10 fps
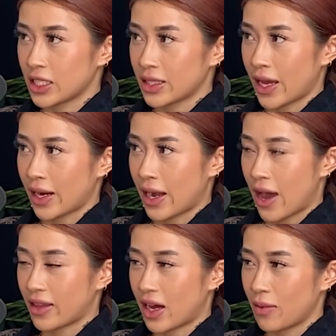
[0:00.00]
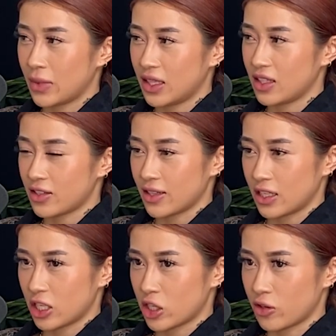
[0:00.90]
like, now that I'm in this
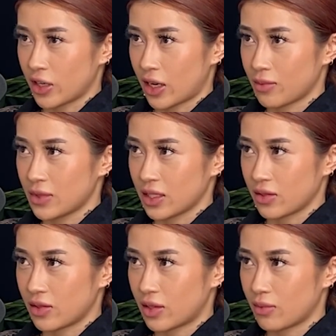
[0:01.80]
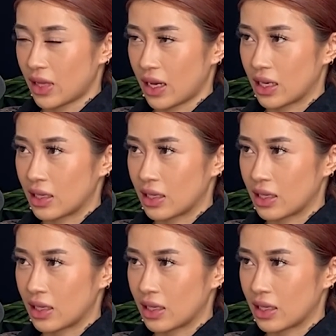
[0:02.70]
industry, I'm single. I'm like,